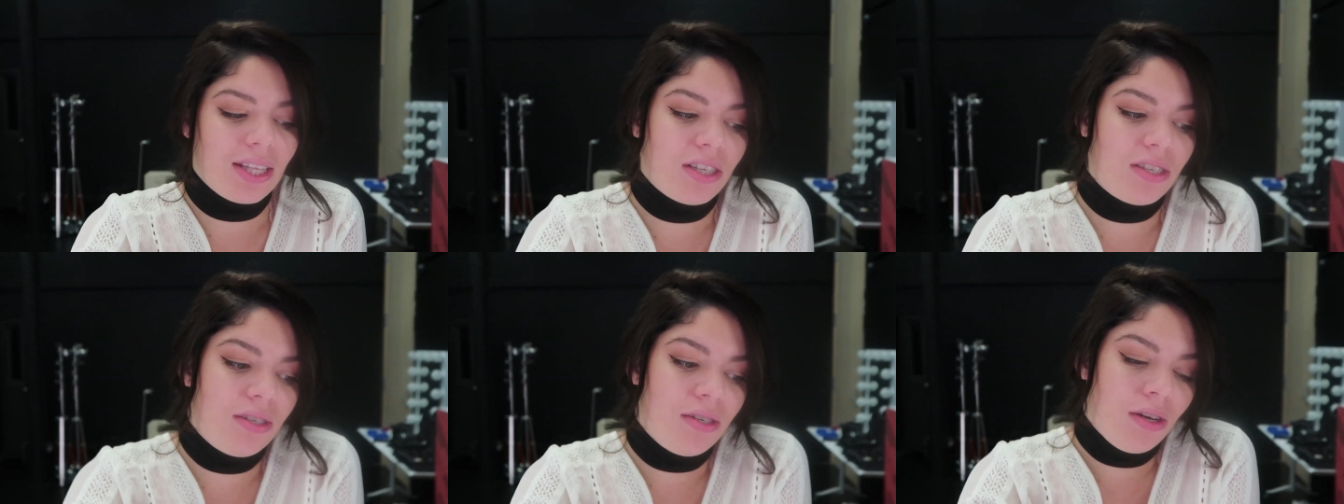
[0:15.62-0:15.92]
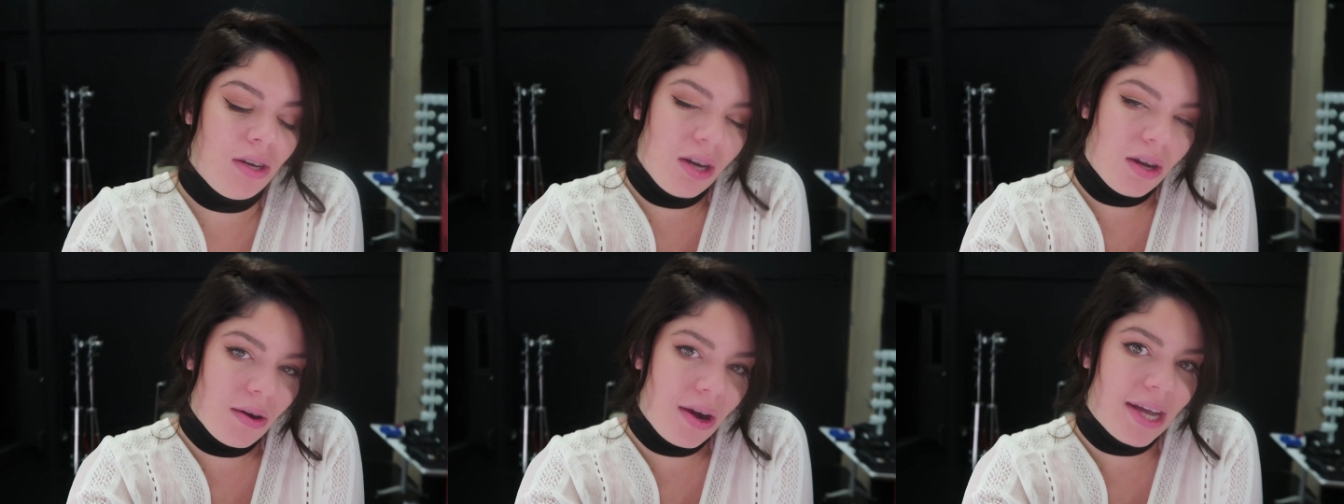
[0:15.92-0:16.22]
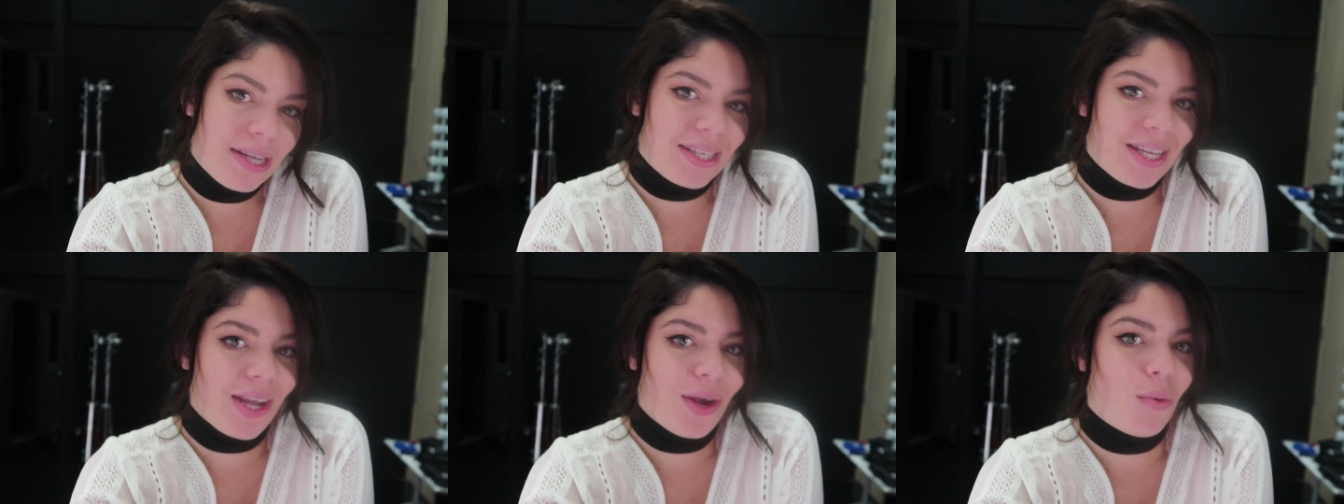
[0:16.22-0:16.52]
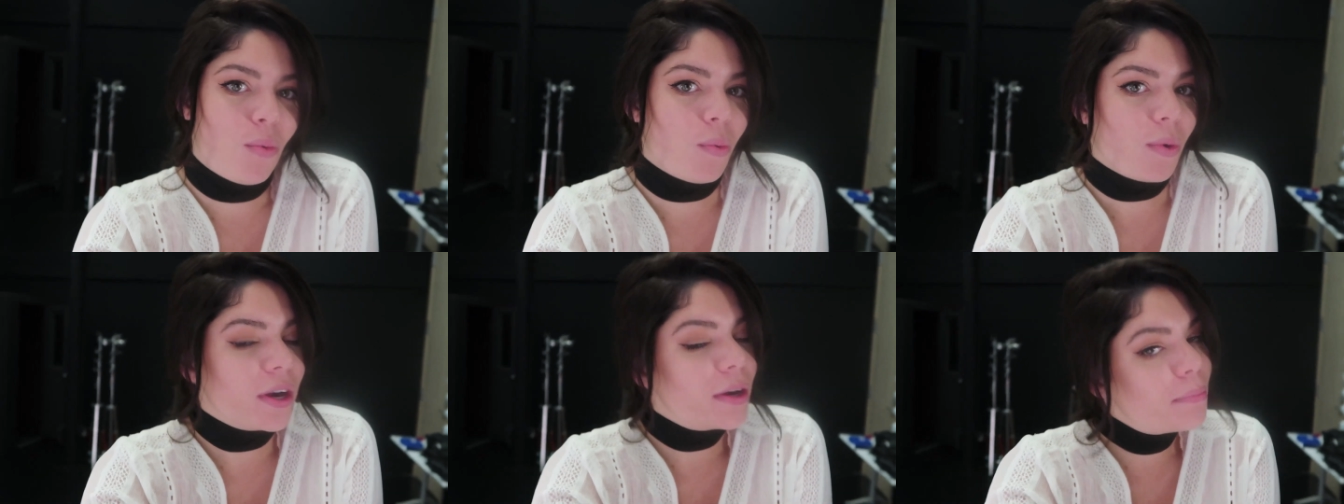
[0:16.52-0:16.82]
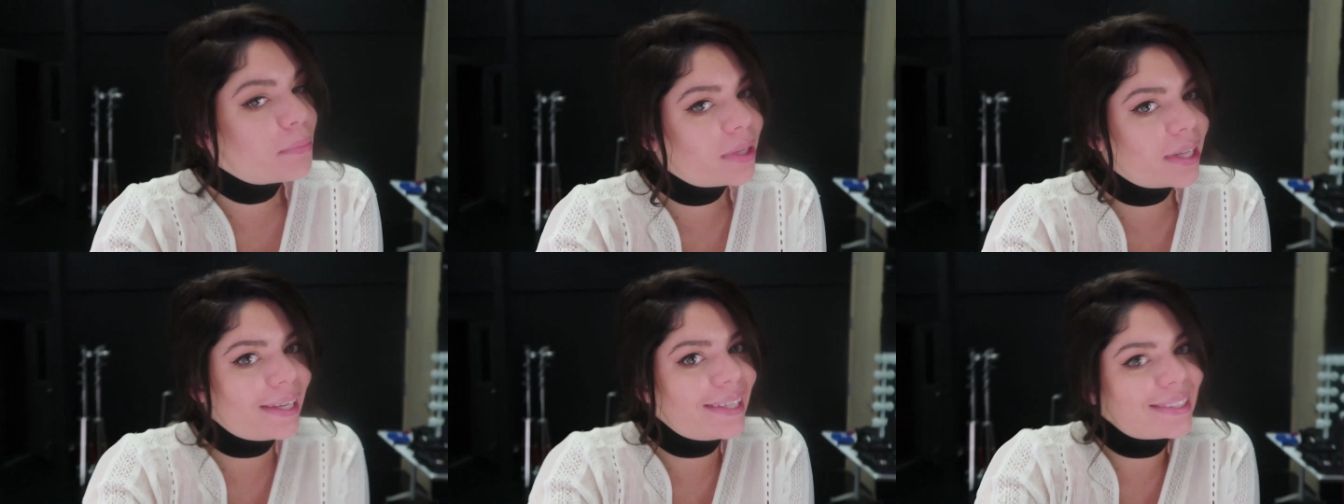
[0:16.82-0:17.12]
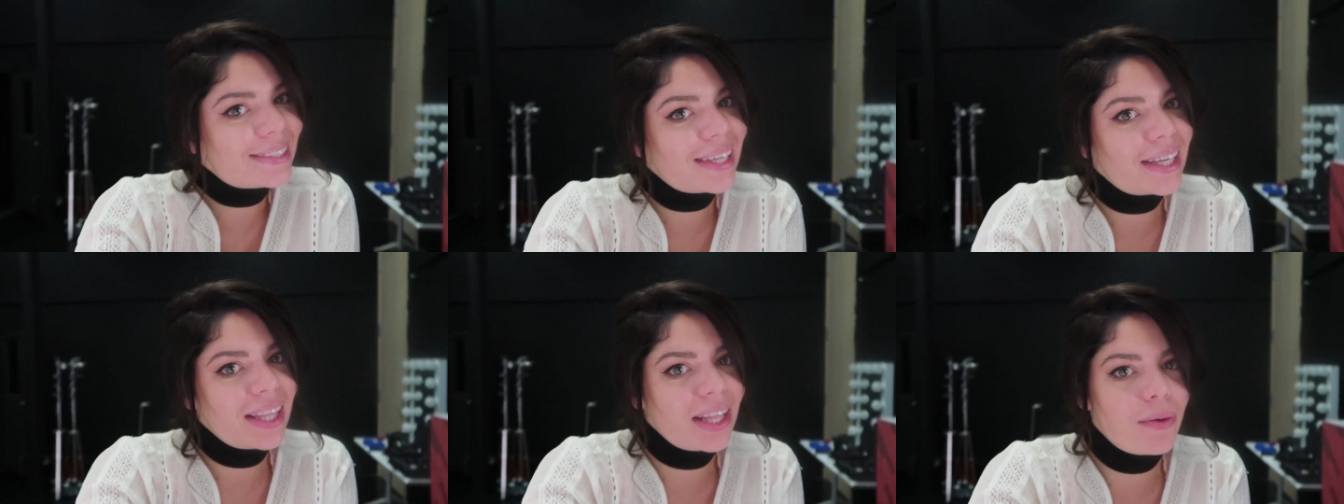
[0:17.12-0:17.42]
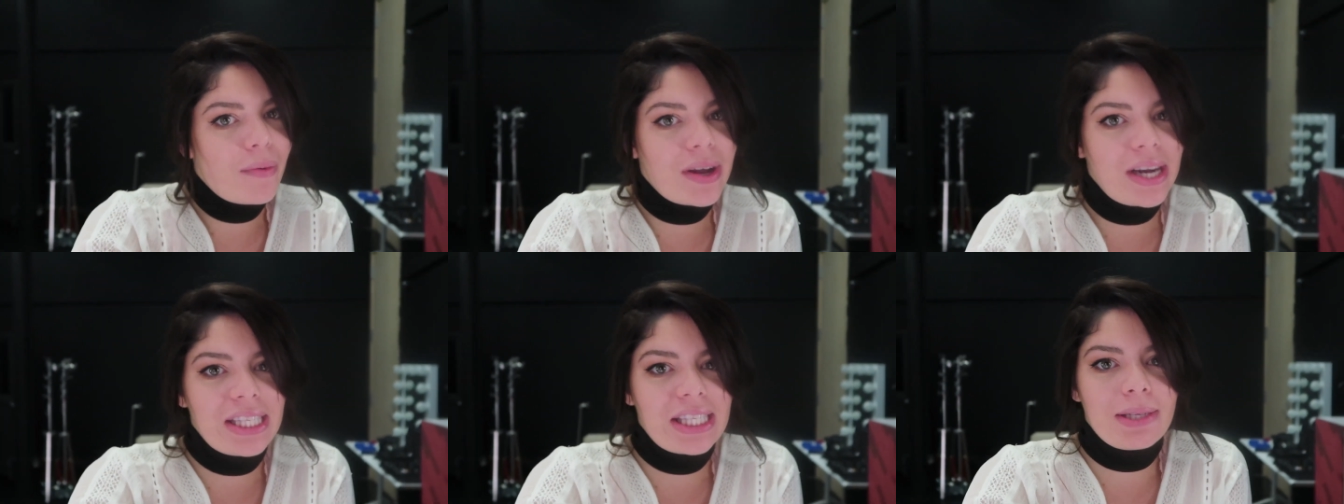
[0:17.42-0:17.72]
and the studio as a workplace, and
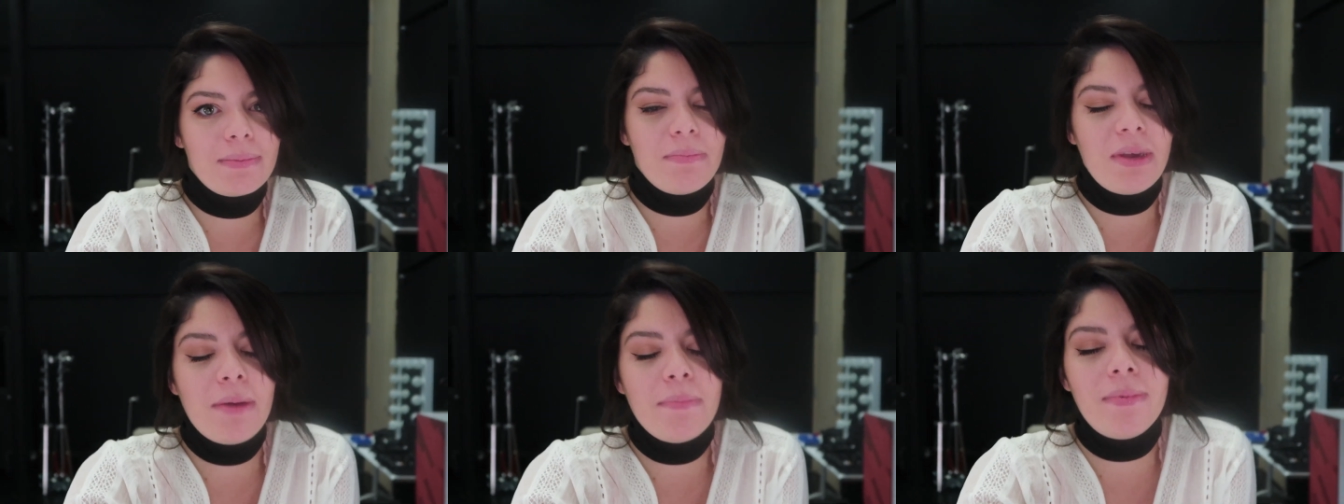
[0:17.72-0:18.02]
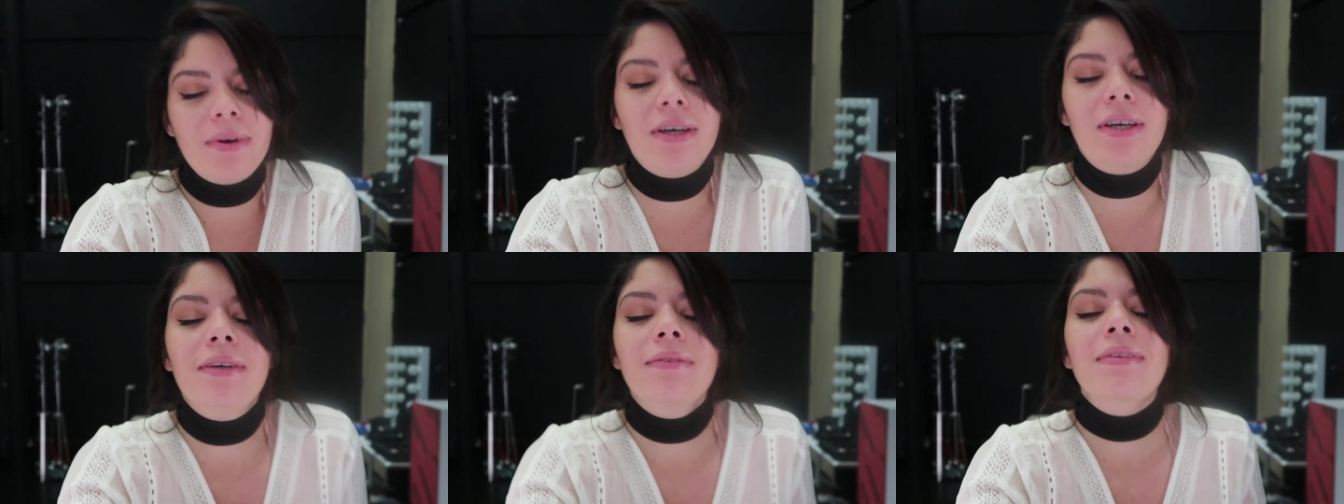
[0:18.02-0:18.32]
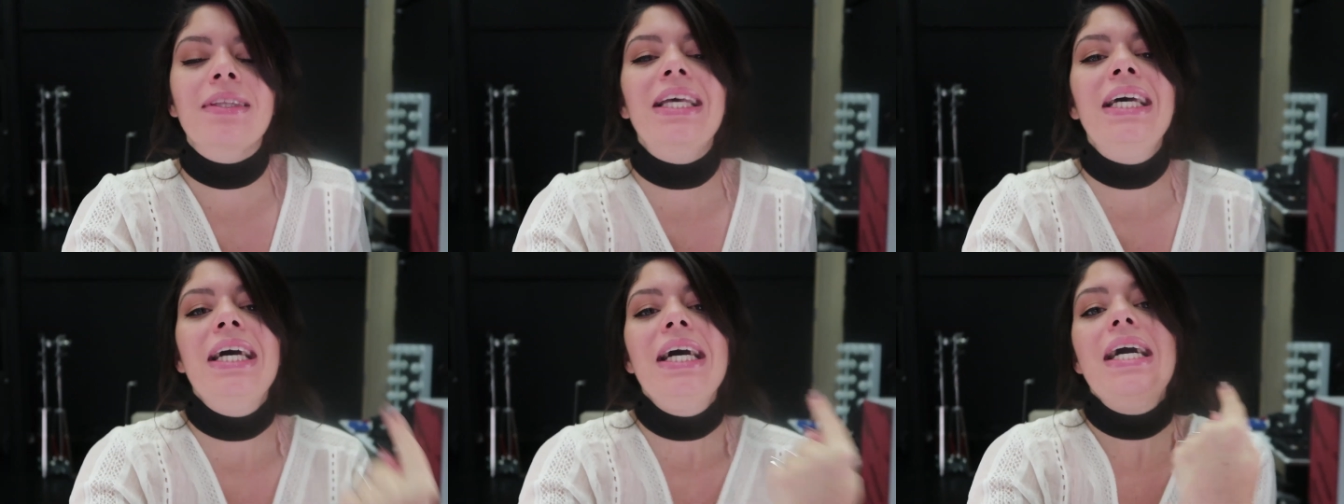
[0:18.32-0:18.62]
they wanted some people,